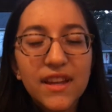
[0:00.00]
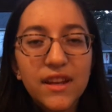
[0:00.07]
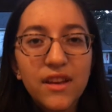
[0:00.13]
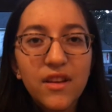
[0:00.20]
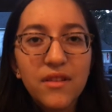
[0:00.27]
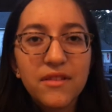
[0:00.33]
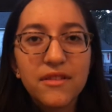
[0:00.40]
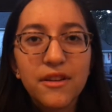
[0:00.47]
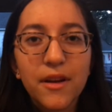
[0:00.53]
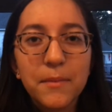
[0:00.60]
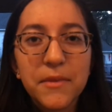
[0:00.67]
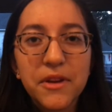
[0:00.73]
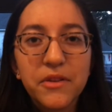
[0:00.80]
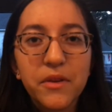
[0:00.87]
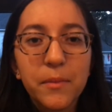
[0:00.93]
No, sir.
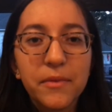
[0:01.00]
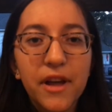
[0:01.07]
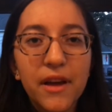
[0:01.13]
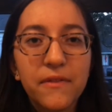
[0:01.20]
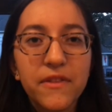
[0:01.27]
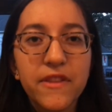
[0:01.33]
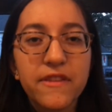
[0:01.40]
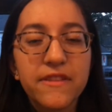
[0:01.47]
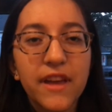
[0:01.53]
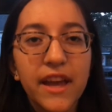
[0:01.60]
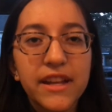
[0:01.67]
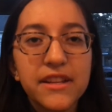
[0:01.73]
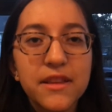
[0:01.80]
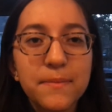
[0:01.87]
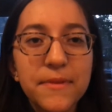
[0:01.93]
I'm here to apply for the
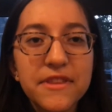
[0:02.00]
scientist